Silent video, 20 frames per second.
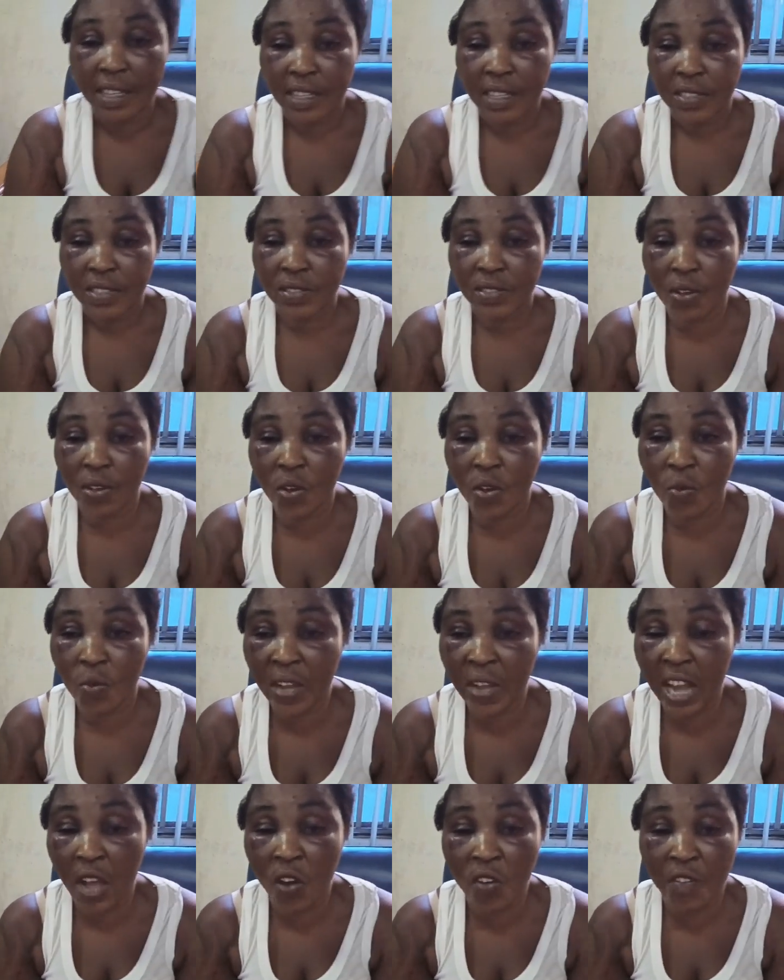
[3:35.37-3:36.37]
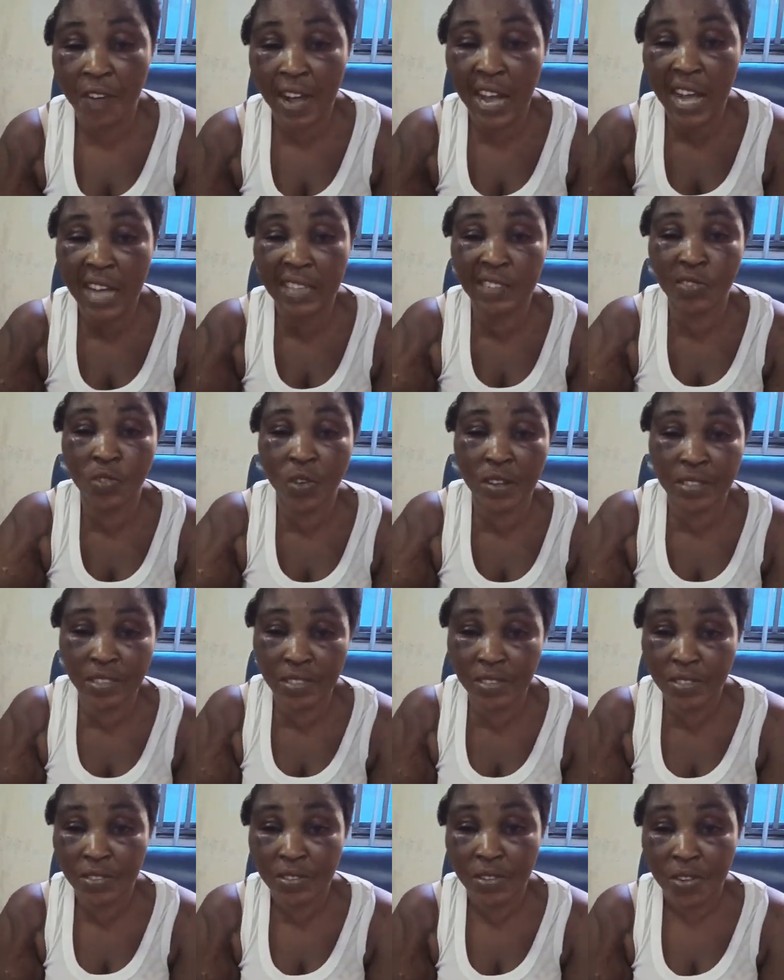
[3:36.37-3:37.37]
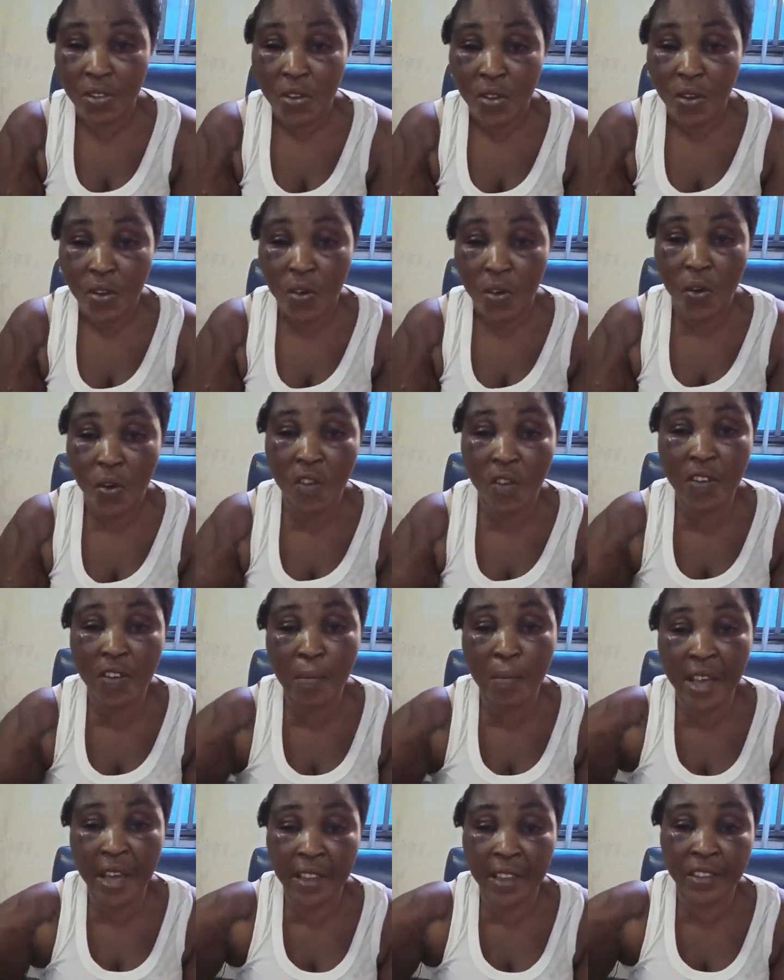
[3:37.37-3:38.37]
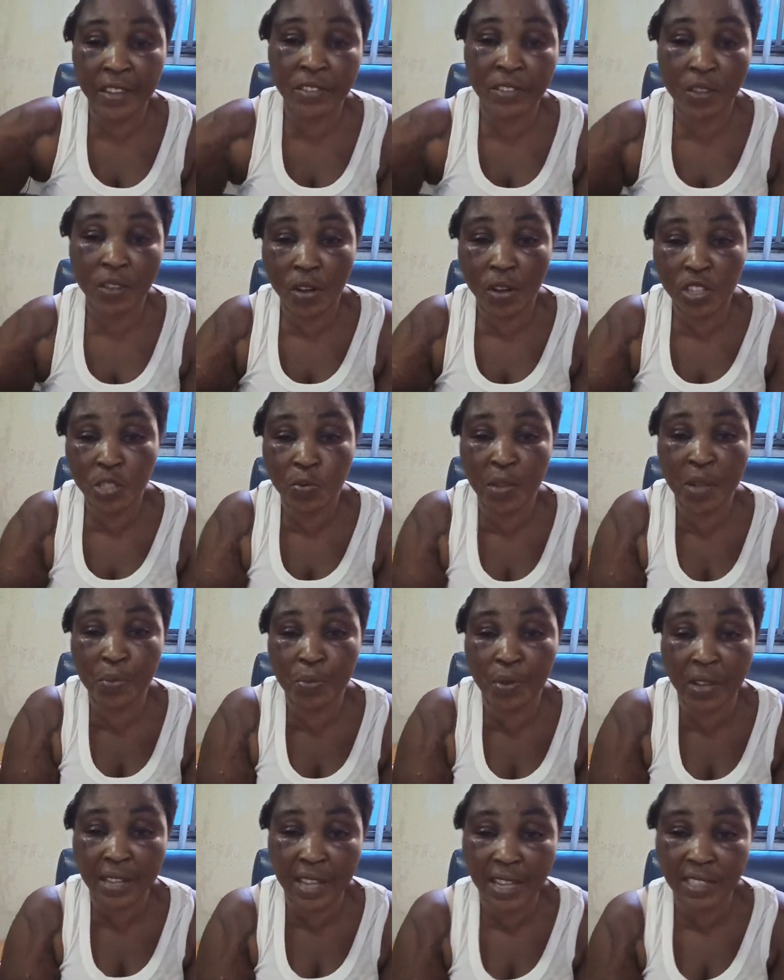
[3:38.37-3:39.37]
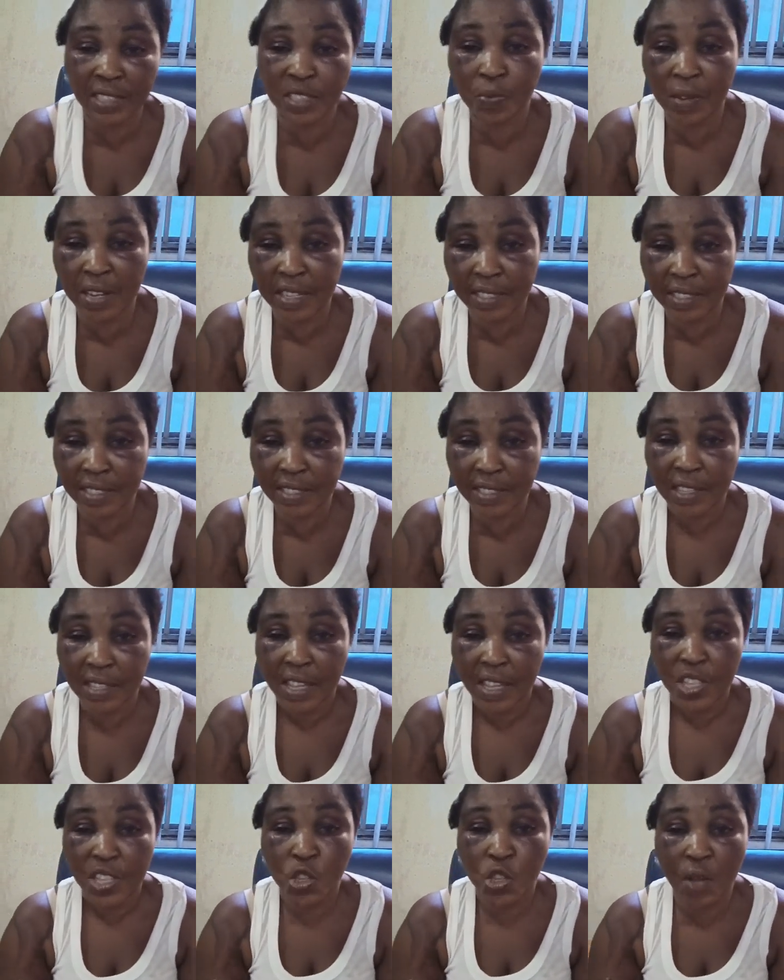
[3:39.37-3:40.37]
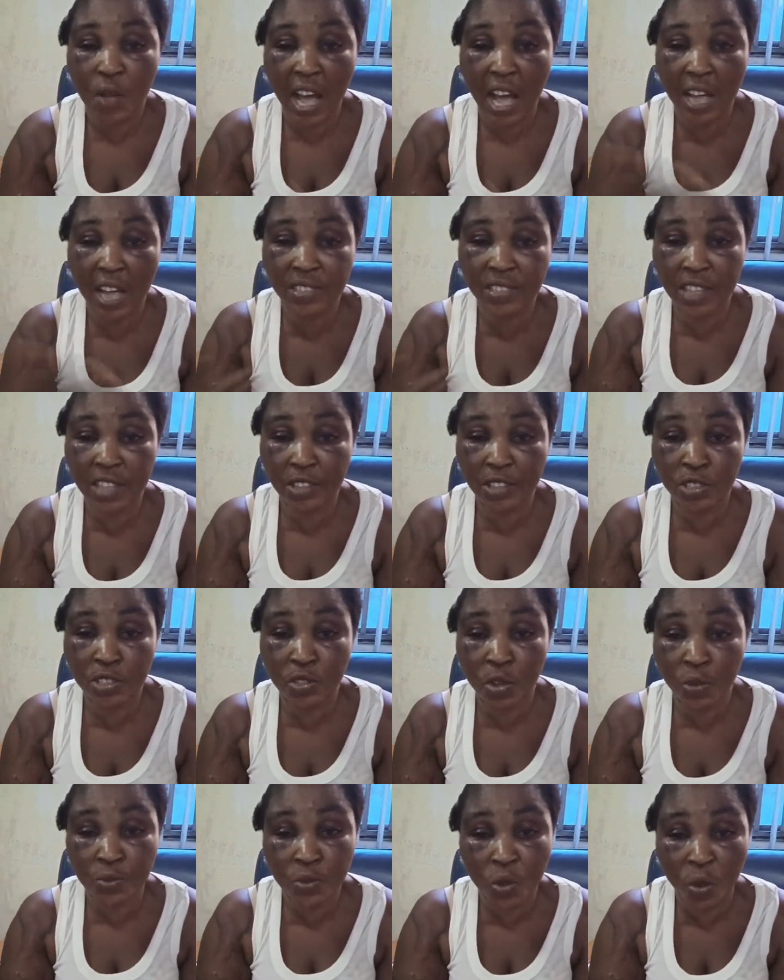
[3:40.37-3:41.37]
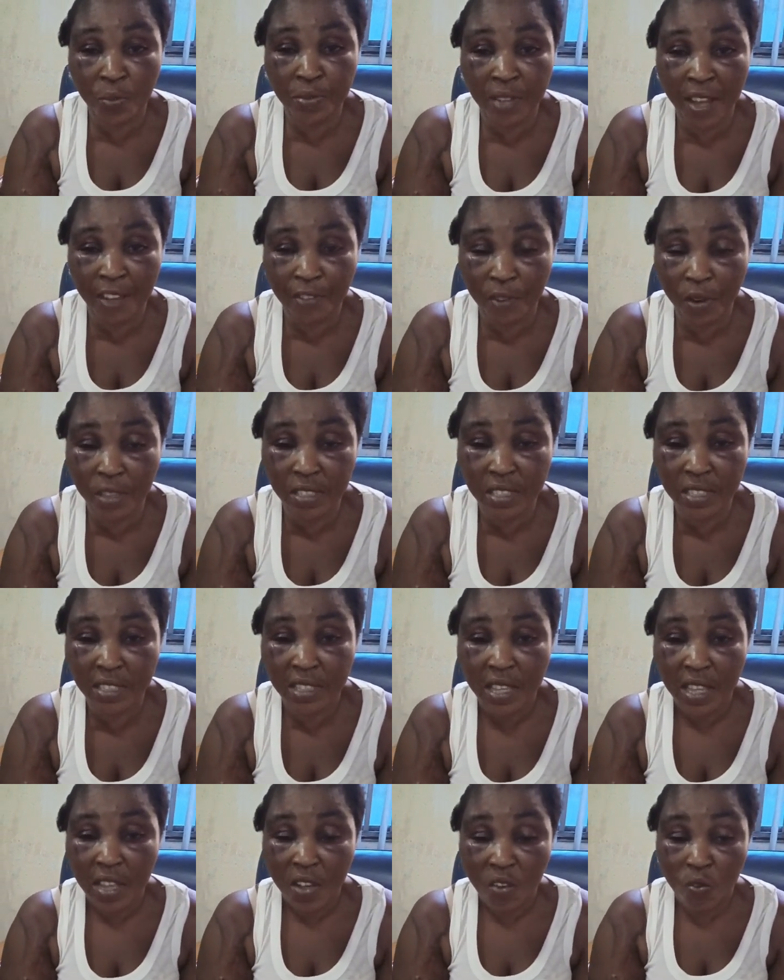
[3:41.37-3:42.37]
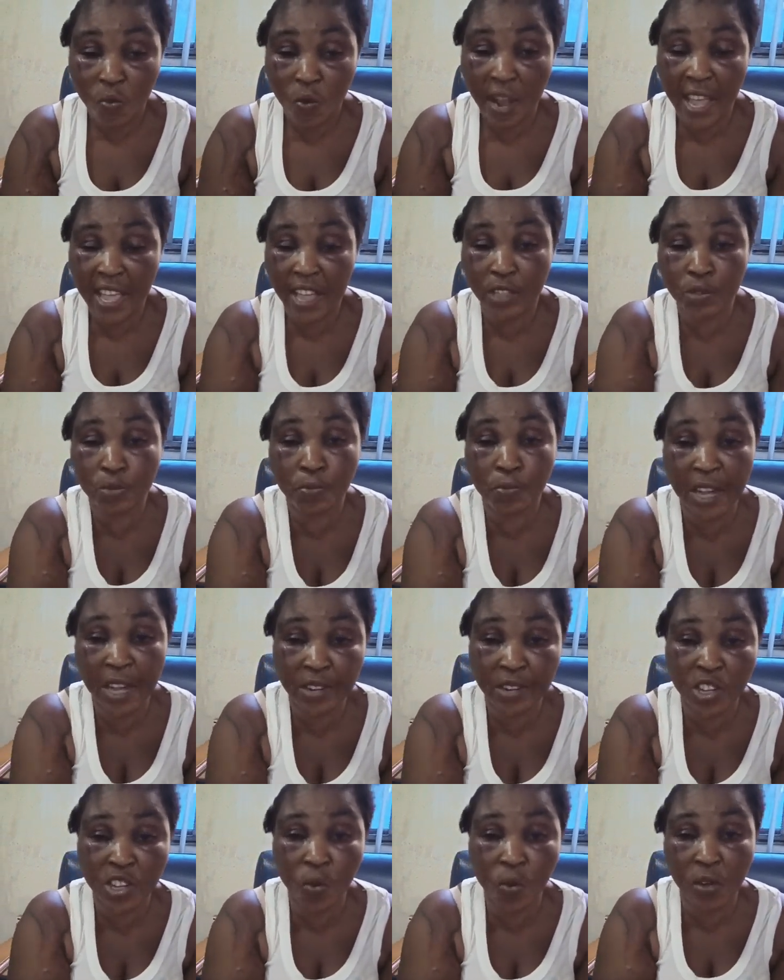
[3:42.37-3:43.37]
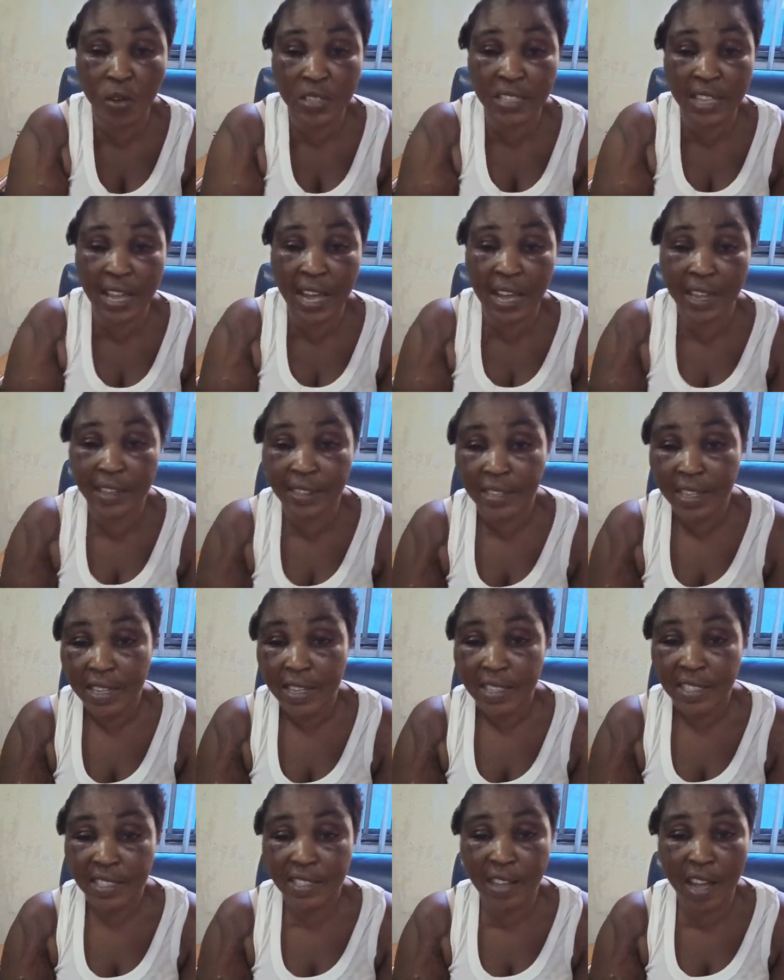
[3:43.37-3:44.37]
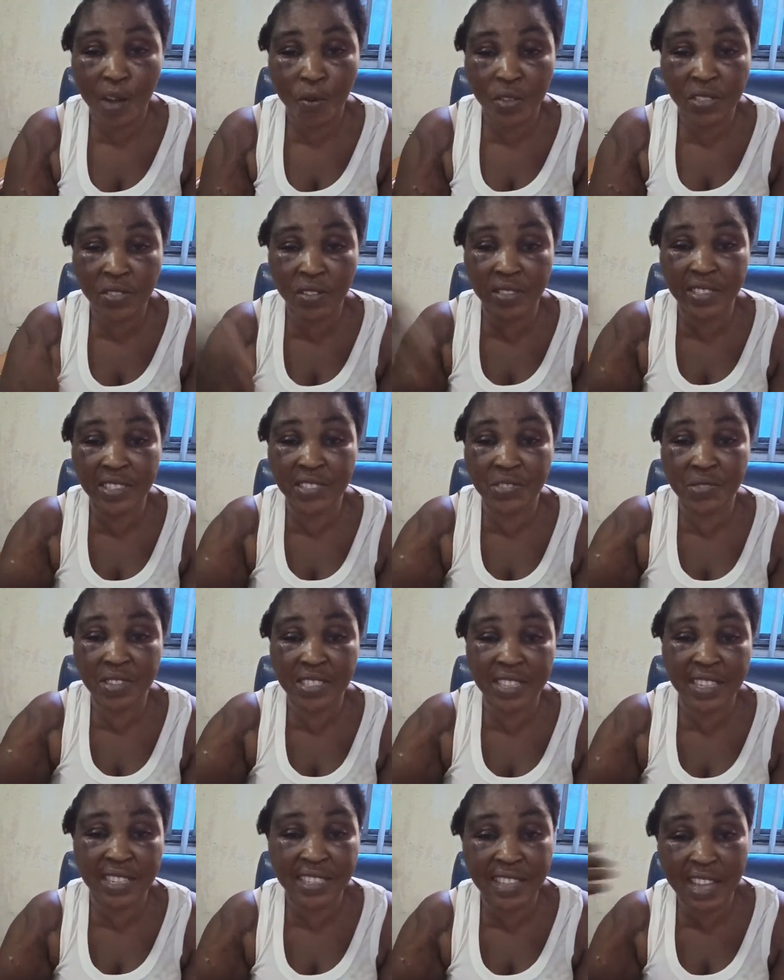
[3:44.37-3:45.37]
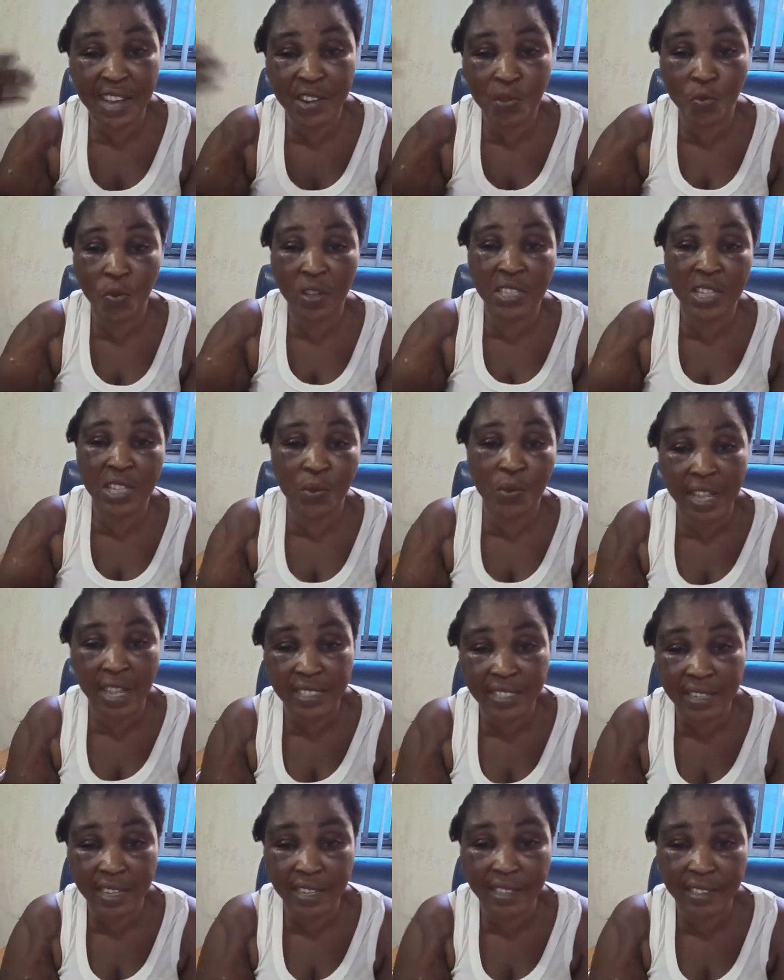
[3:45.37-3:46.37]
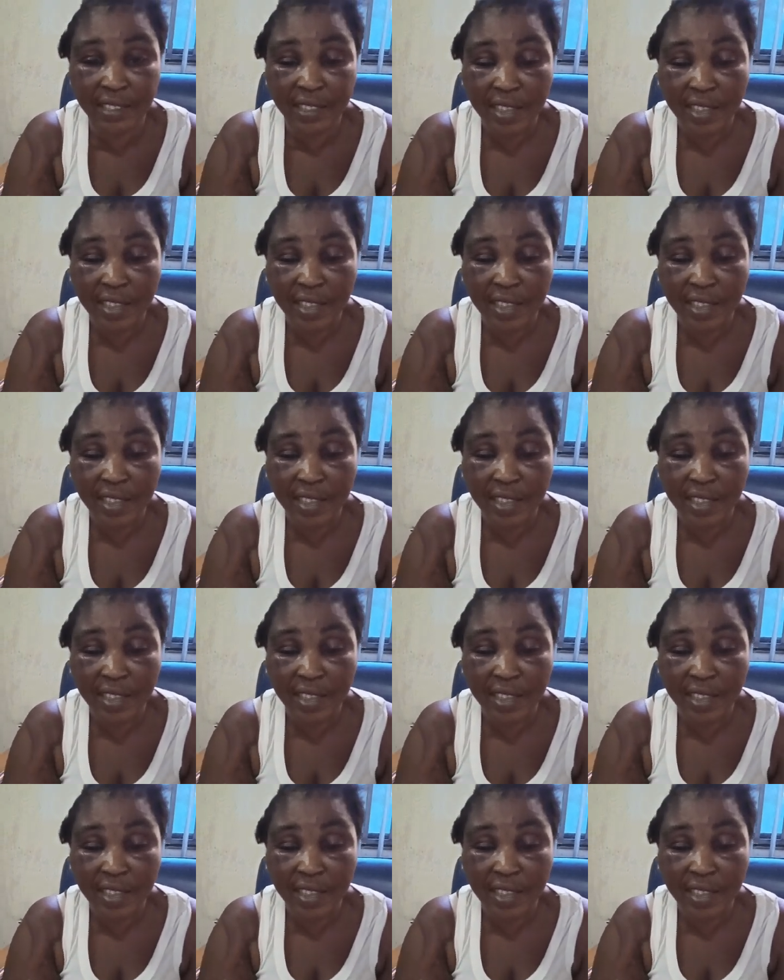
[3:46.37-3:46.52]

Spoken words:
So when I overheard noise over my husband brother's place, they were all shouting on top their voice. My radio was high, so I was not interested in hearing what they were saying.